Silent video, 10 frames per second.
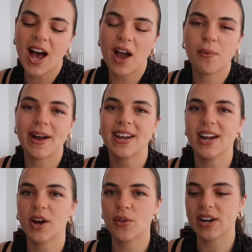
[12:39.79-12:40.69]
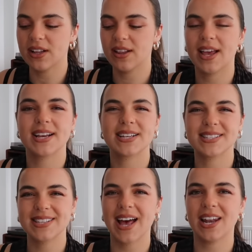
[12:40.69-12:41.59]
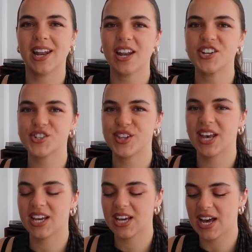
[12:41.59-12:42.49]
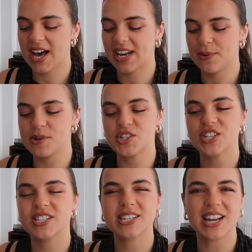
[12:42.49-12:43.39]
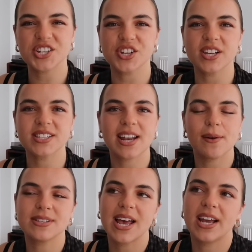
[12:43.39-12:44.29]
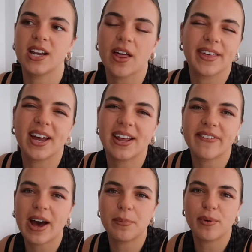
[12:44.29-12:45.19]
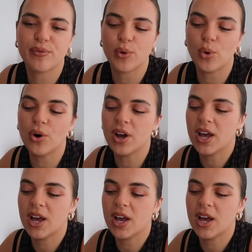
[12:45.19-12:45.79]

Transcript: I went and I got the little like set lunch thing, and it was just delicious, and it was like nothing I'd ever had before,